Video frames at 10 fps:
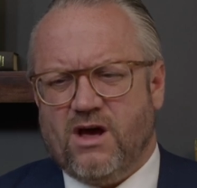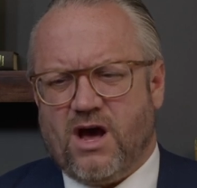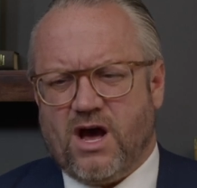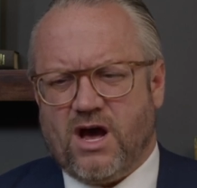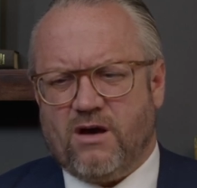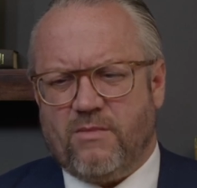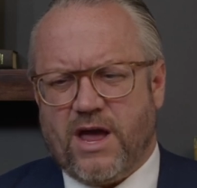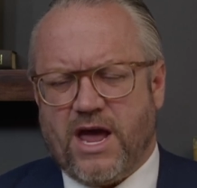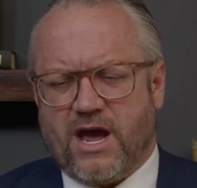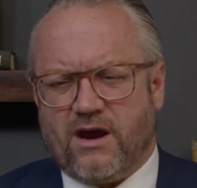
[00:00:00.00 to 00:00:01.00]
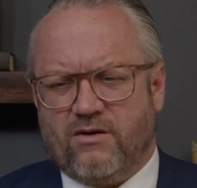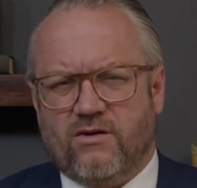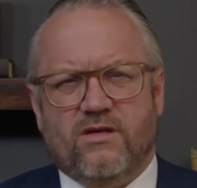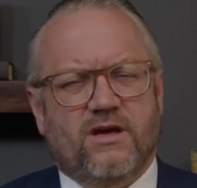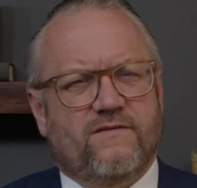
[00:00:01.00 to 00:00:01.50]
Um, and
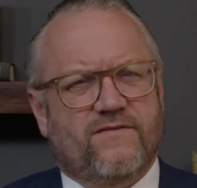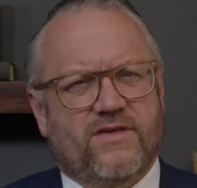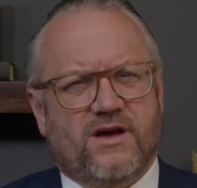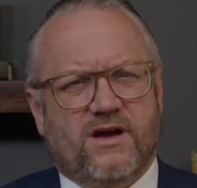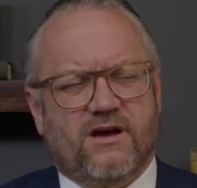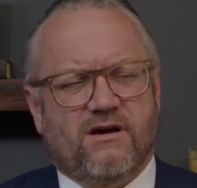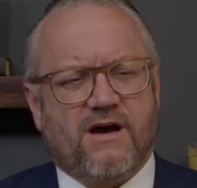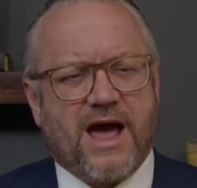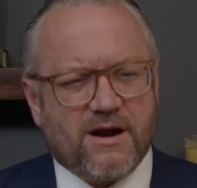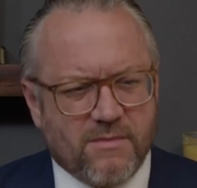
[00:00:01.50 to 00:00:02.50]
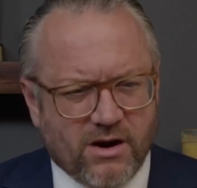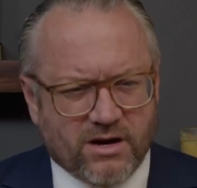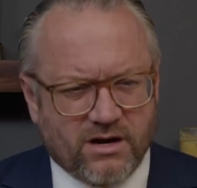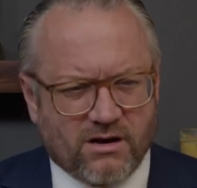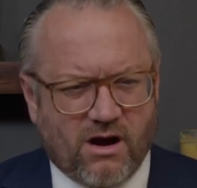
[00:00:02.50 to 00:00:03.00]
if the Latin
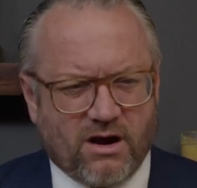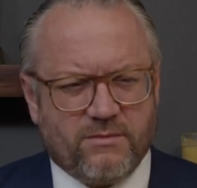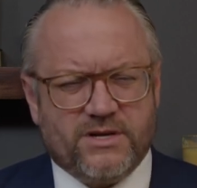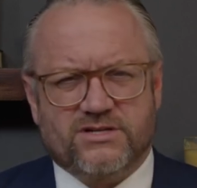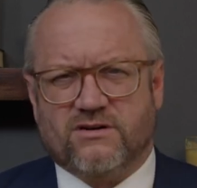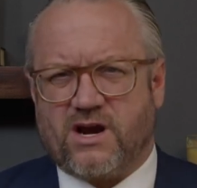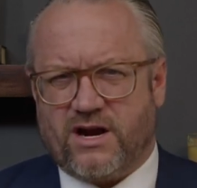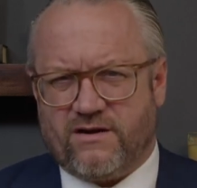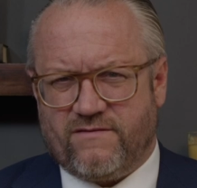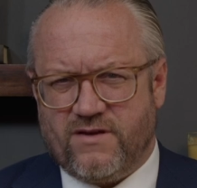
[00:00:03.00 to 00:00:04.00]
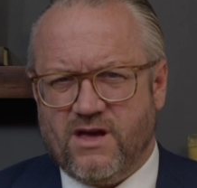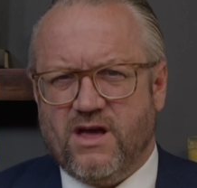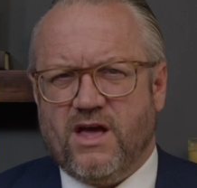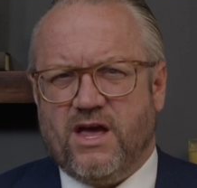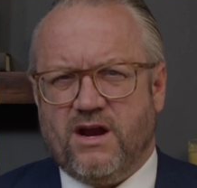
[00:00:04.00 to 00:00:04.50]
American economies are kind of
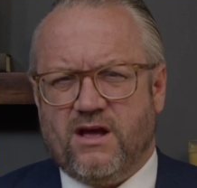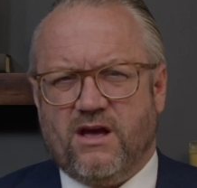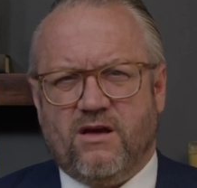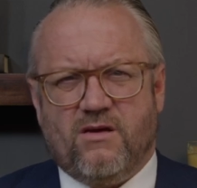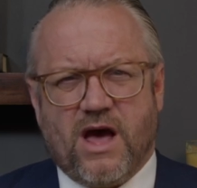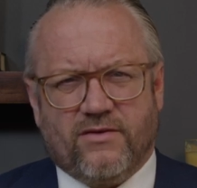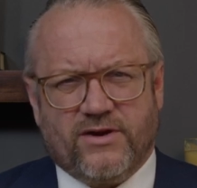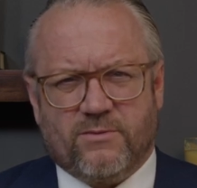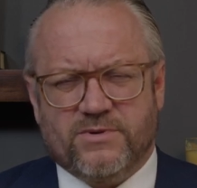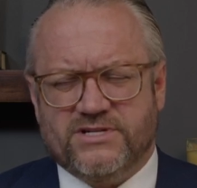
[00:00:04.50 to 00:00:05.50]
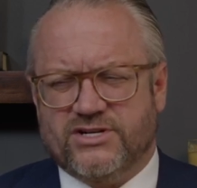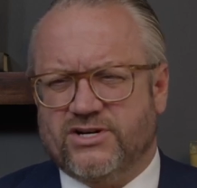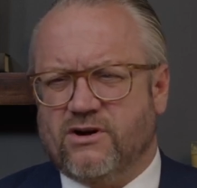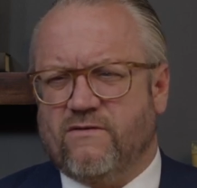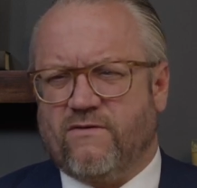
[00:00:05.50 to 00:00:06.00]
in a healthier
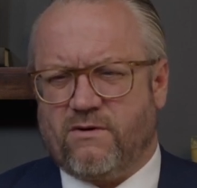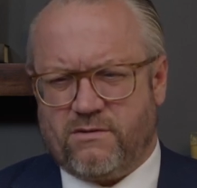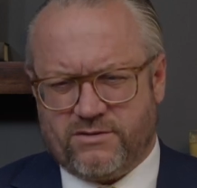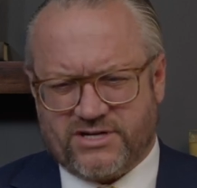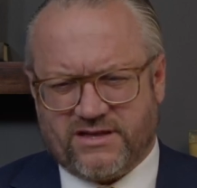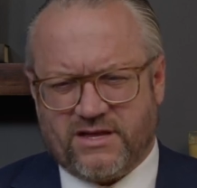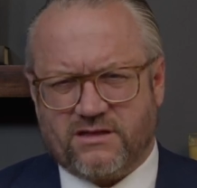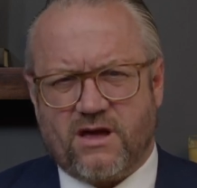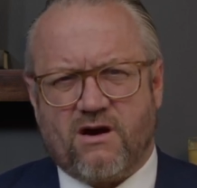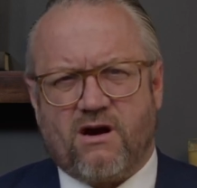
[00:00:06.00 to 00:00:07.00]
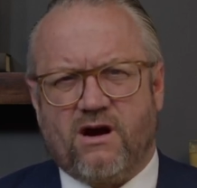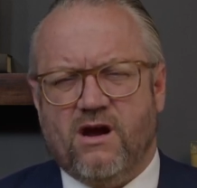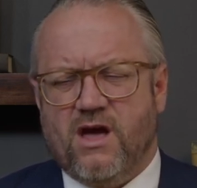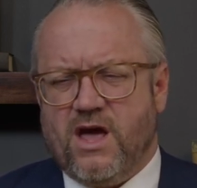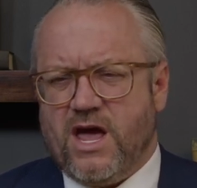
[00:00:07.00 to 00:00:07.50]
position go forward, which I think they are,
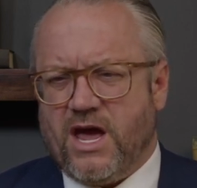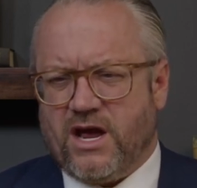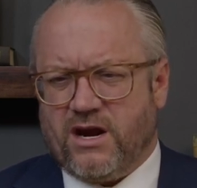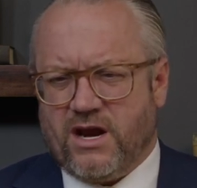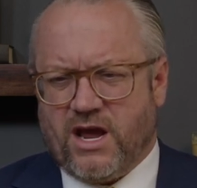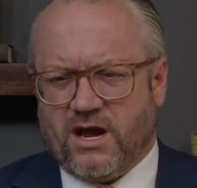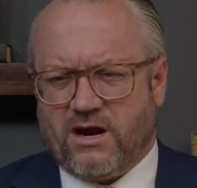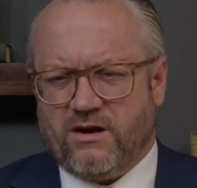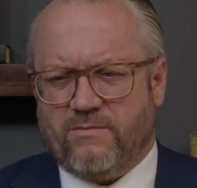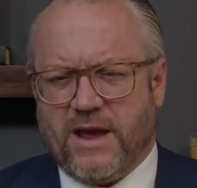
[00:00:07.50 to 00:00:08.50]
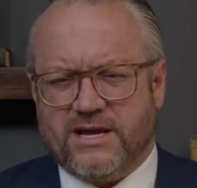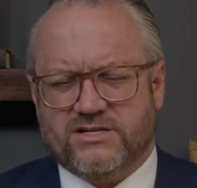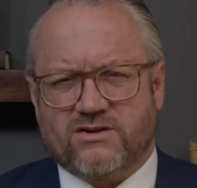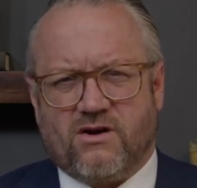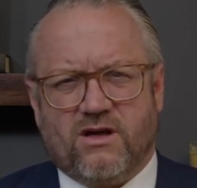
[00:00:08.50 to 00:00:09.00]
and, and
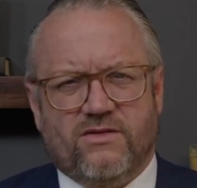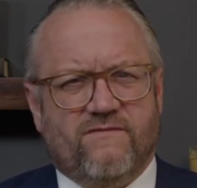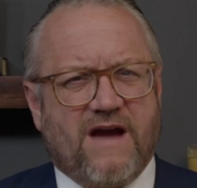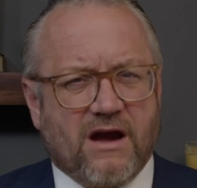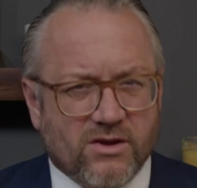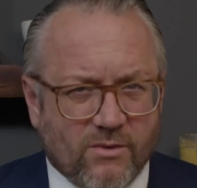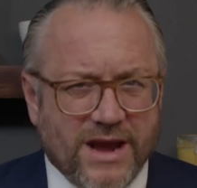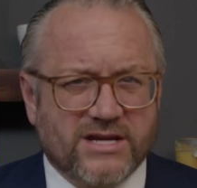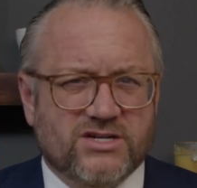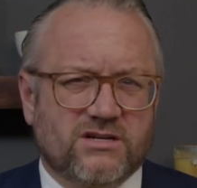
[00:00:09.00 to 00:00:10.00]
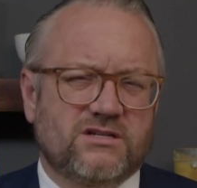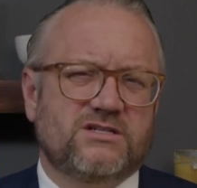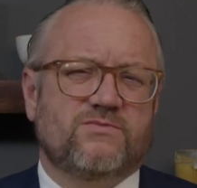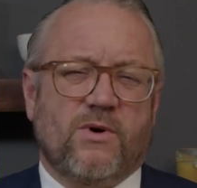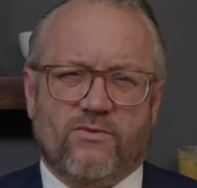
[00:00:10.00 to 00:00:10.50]
based on the
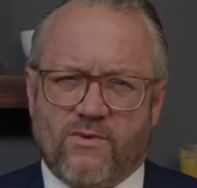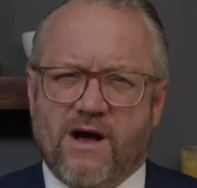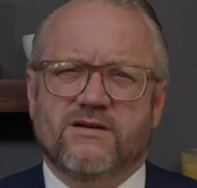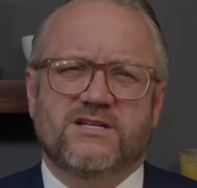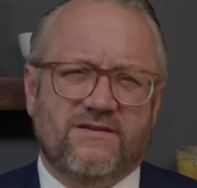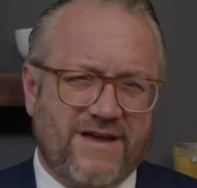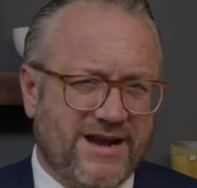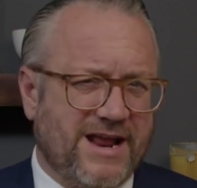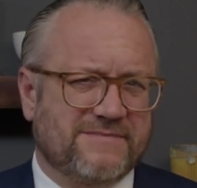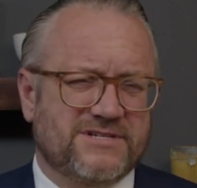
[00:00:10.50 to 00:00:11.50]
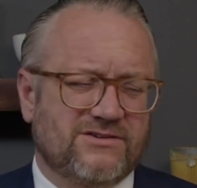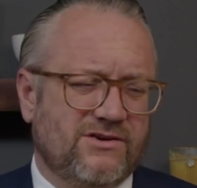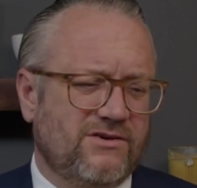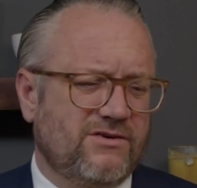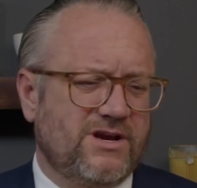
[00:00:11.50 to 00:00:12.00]
valuations, both relative and
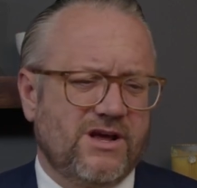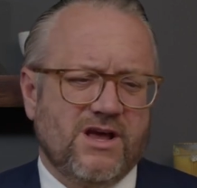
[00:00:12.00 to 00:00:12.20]
absolute,